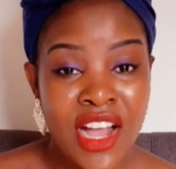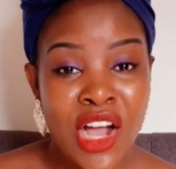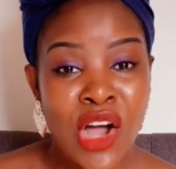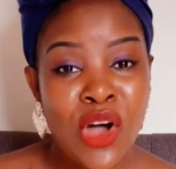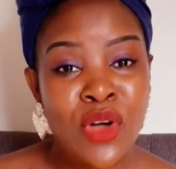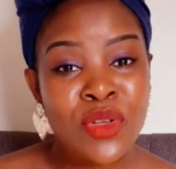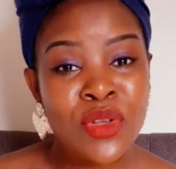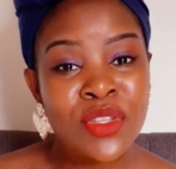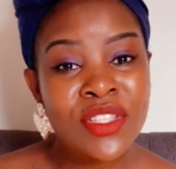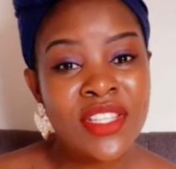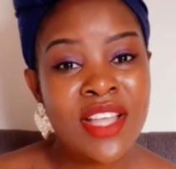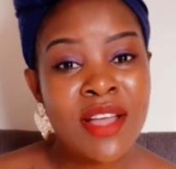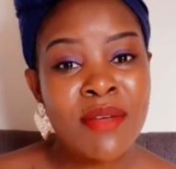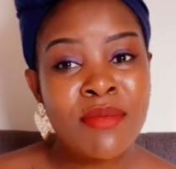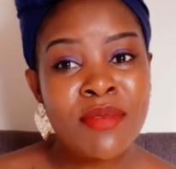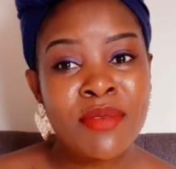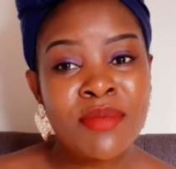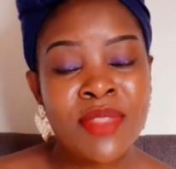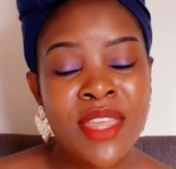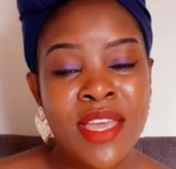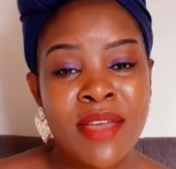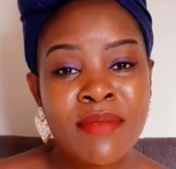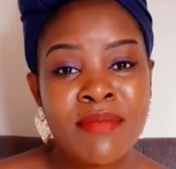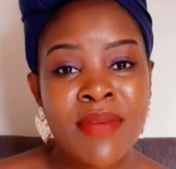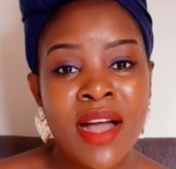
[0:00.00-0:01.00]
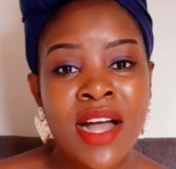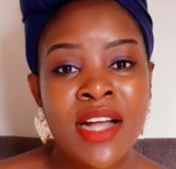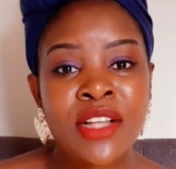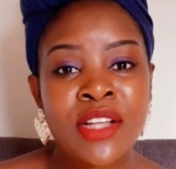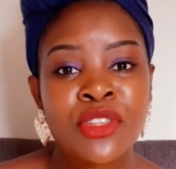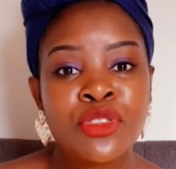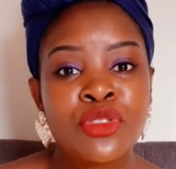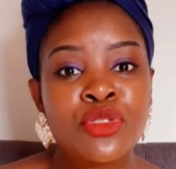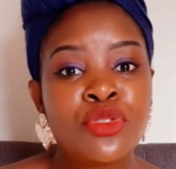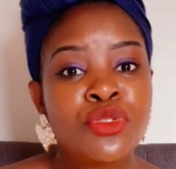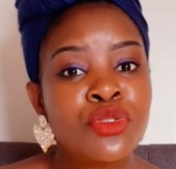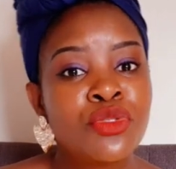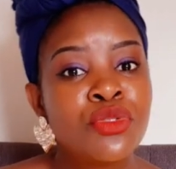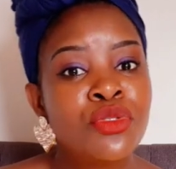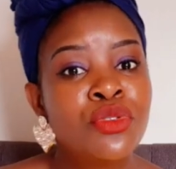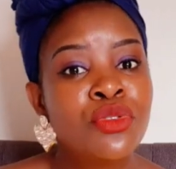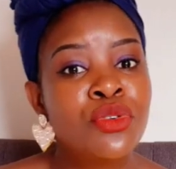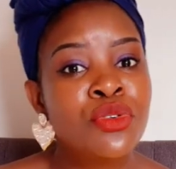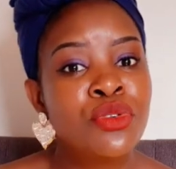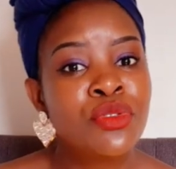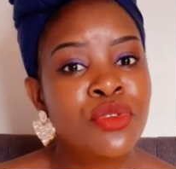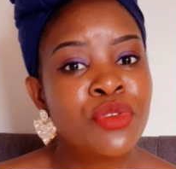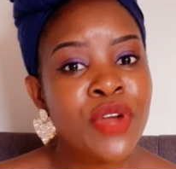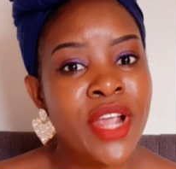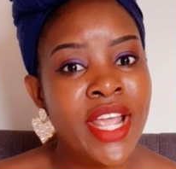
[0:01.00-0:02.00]
Or some of them are
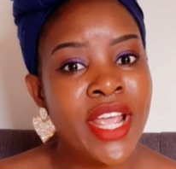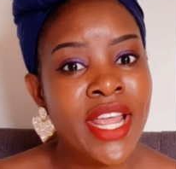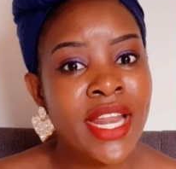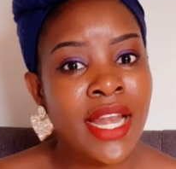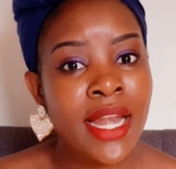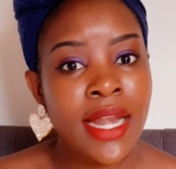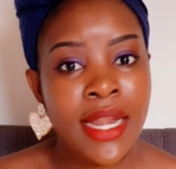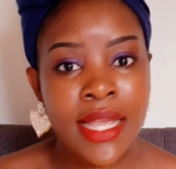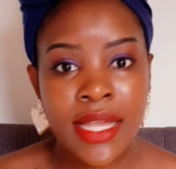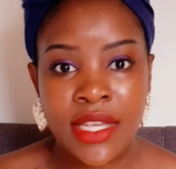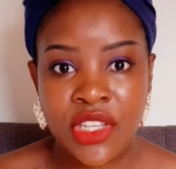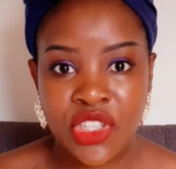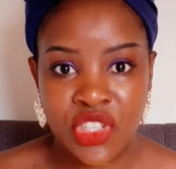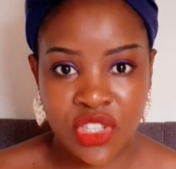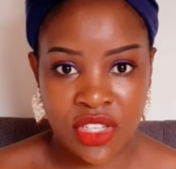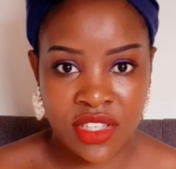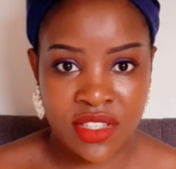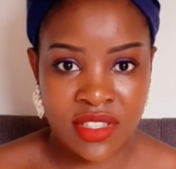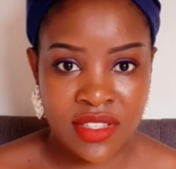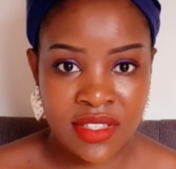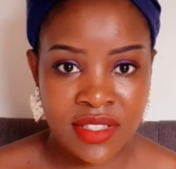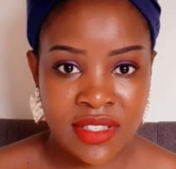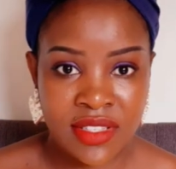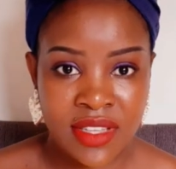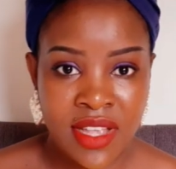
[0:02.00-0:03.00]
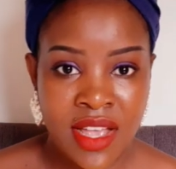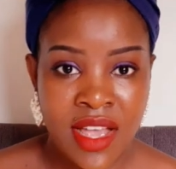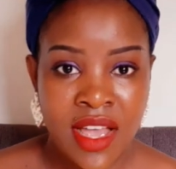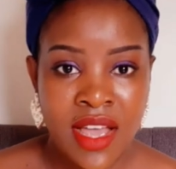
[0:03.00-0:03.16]
too religious.